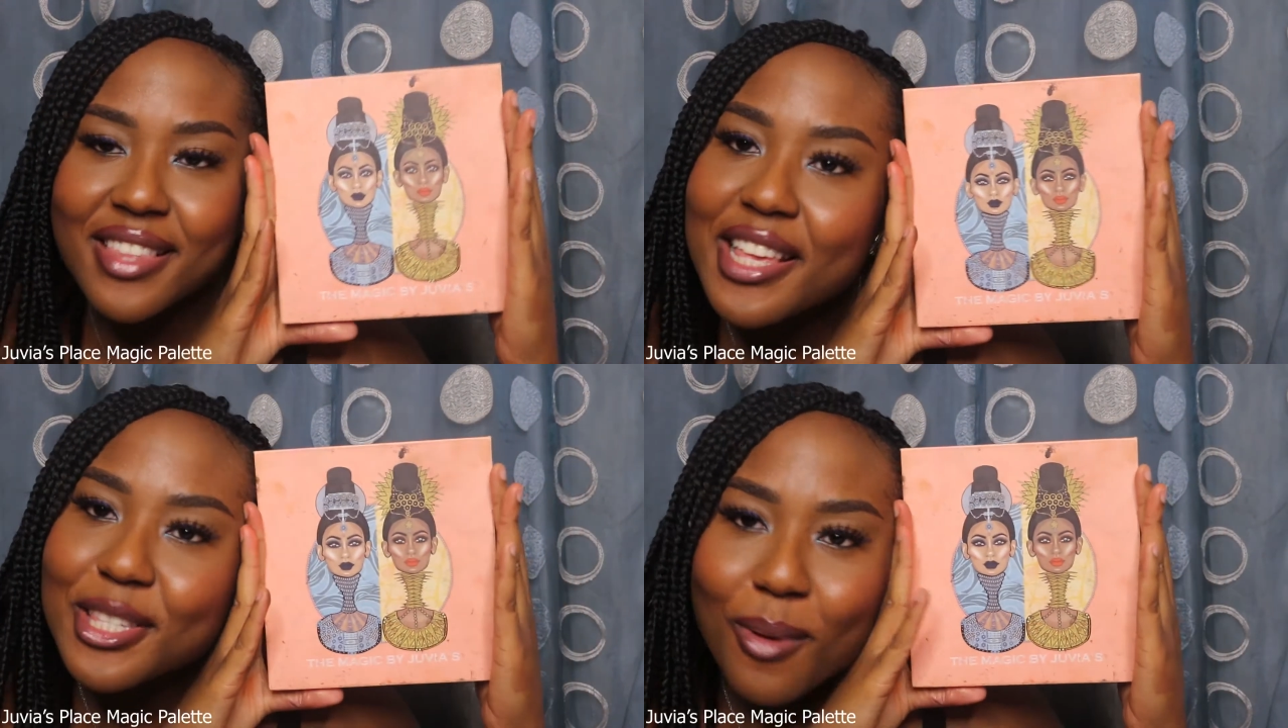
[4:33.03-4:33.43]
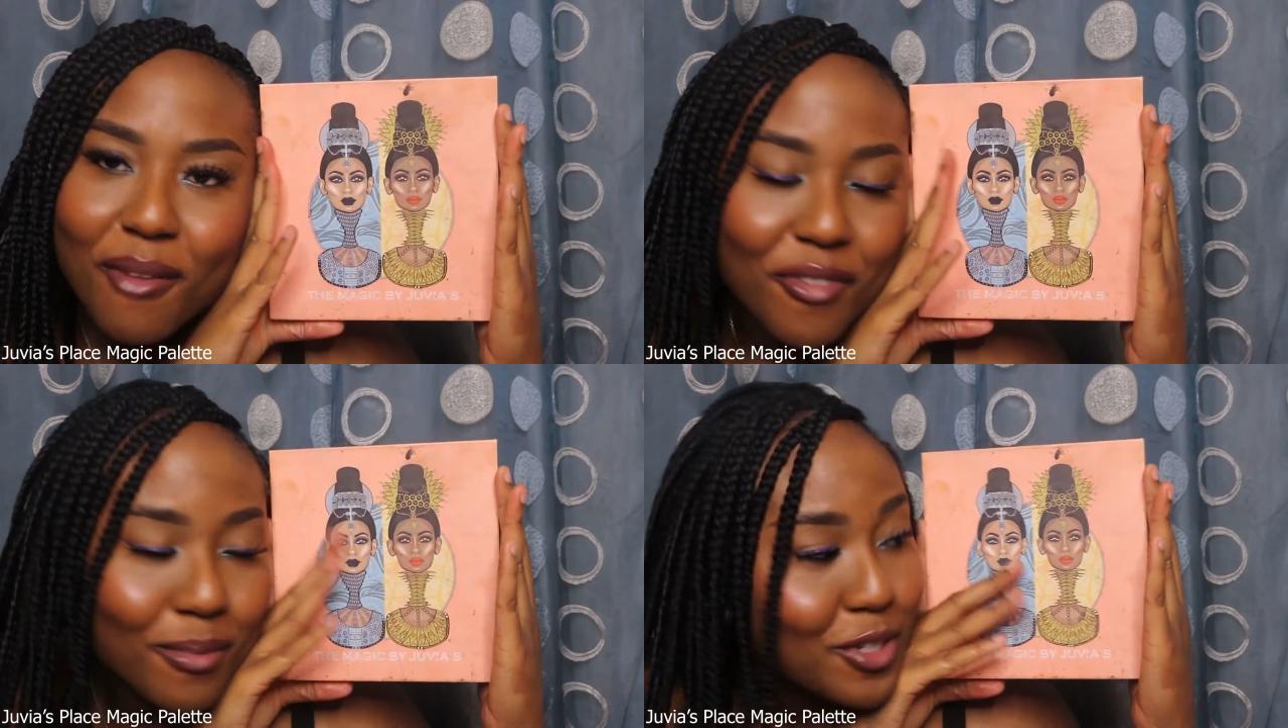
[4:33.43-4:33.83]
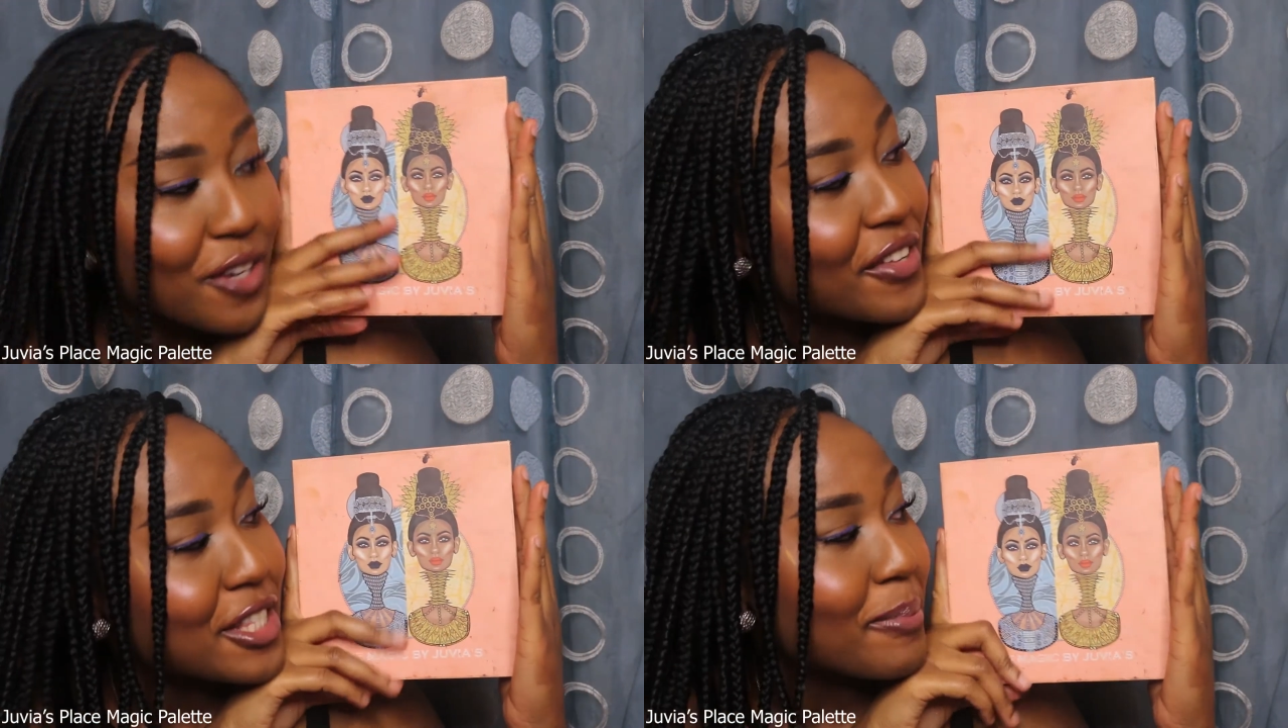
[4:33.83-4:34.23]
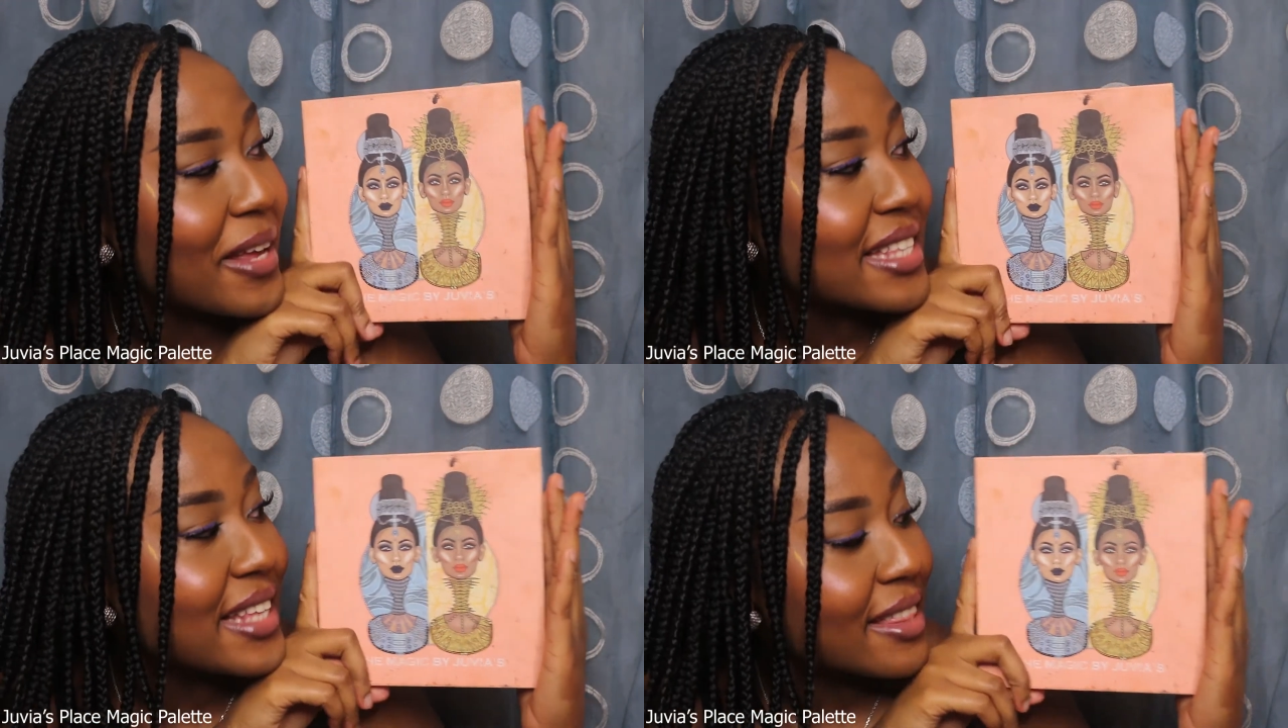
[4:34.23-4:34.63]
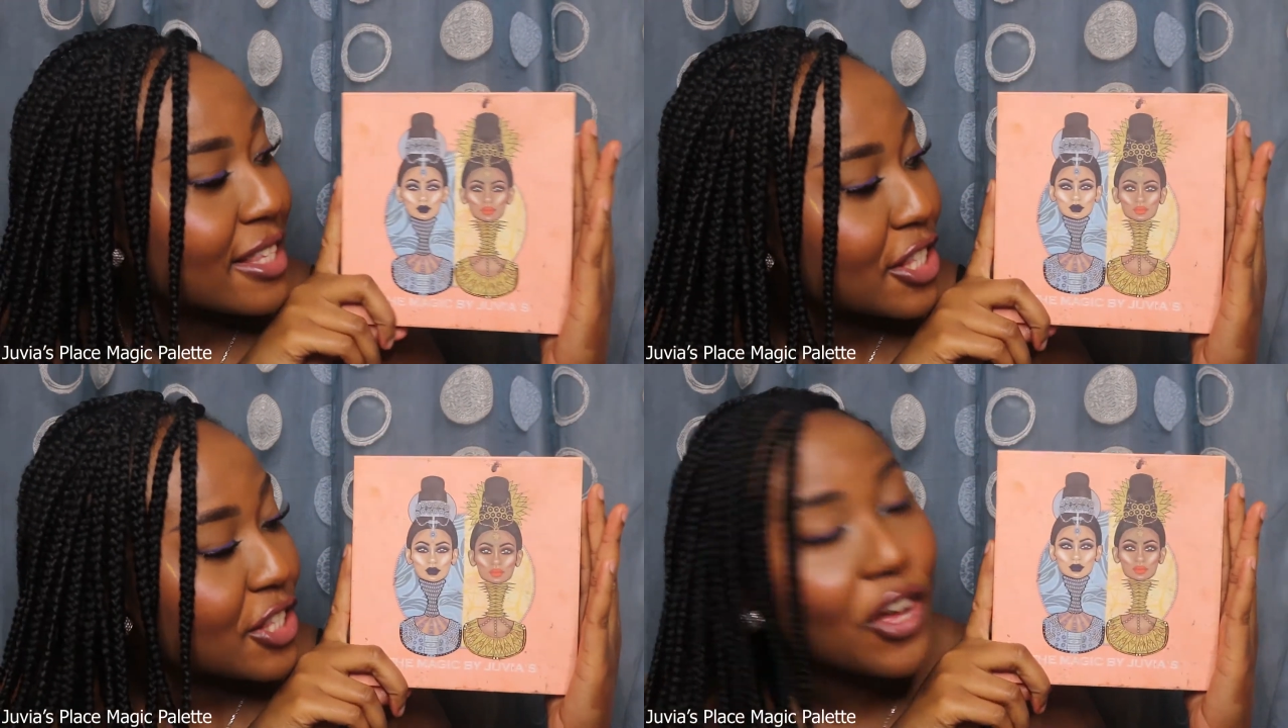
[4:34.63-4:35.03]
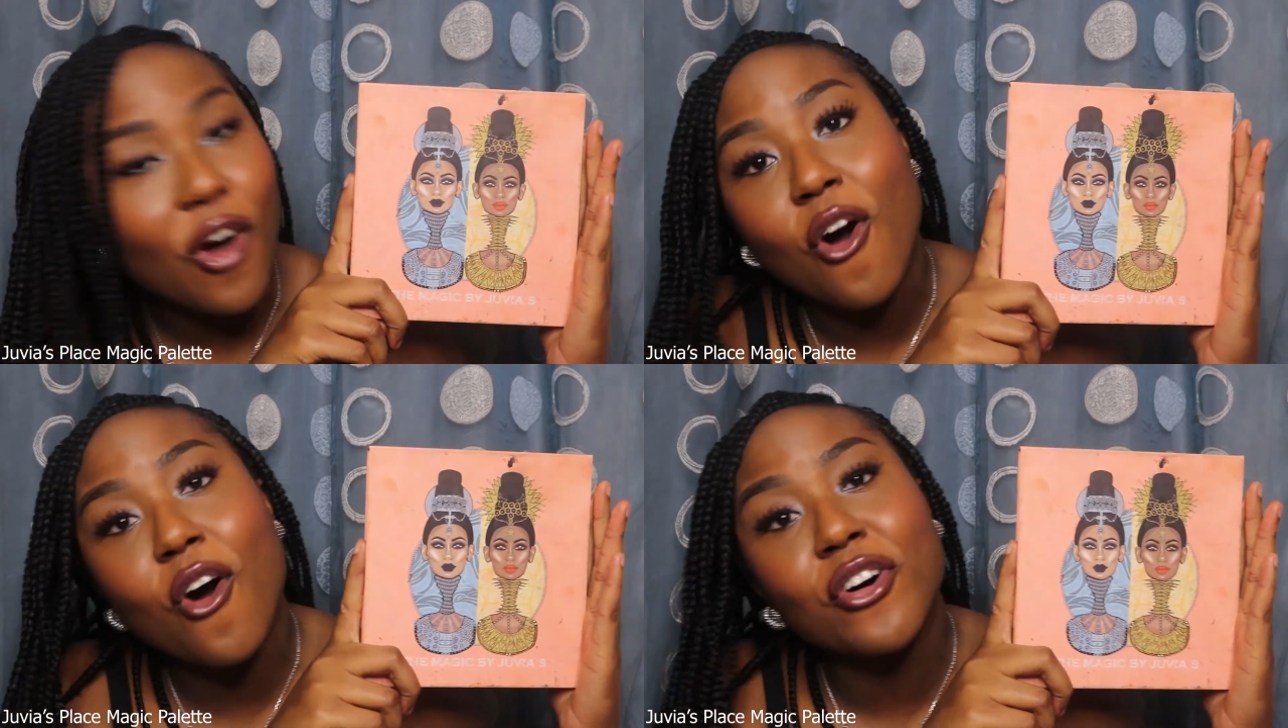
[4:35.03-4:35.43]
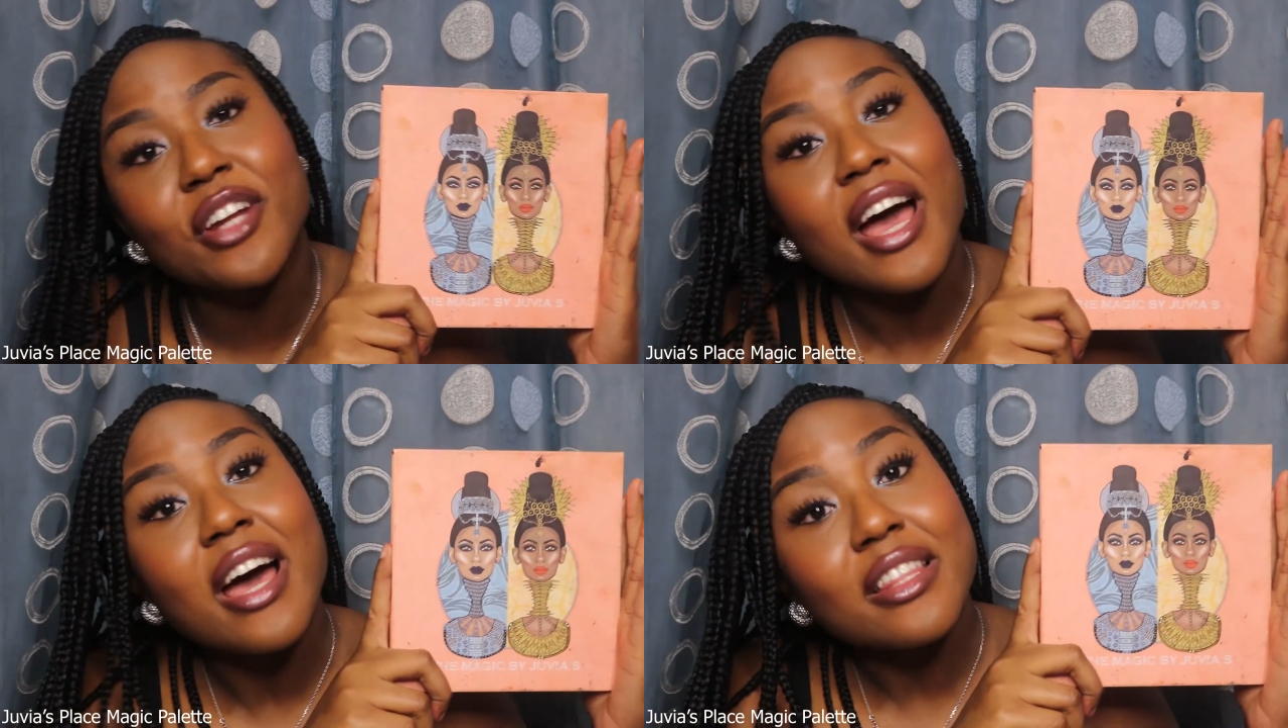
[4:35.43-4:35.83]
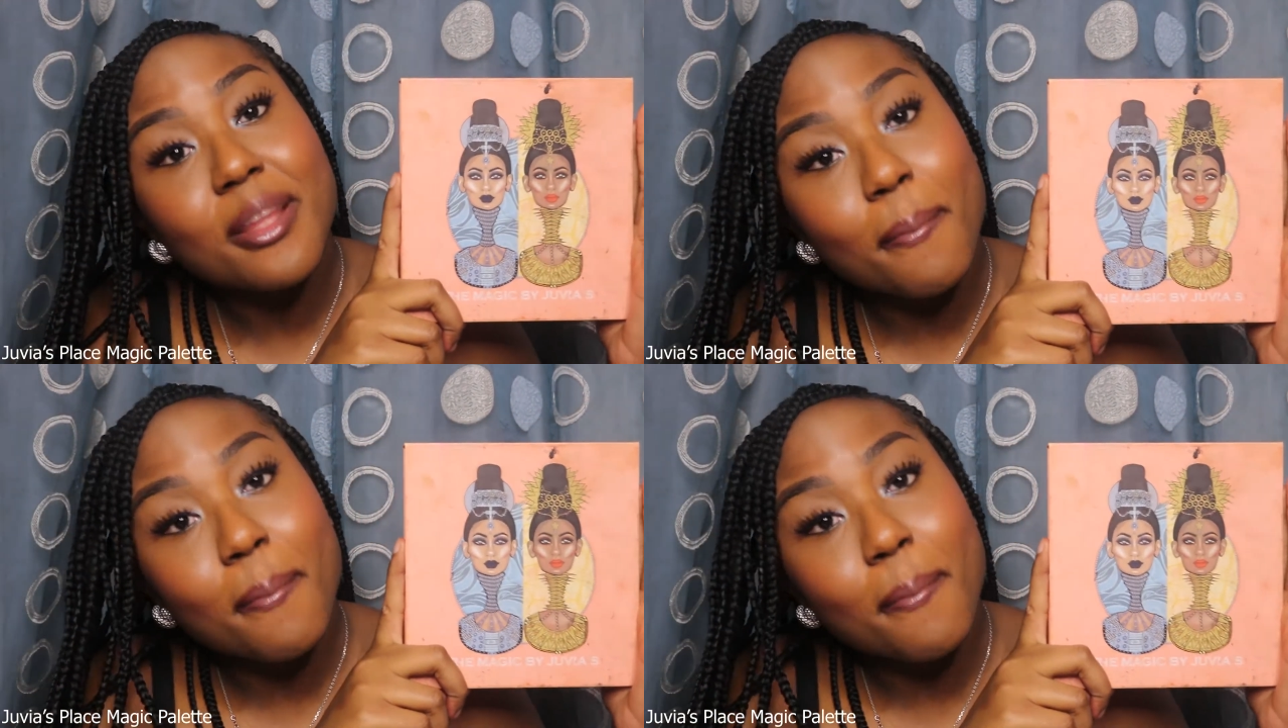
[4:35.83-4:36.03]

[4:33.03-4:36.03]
this one from Juvia's Place, and this is called the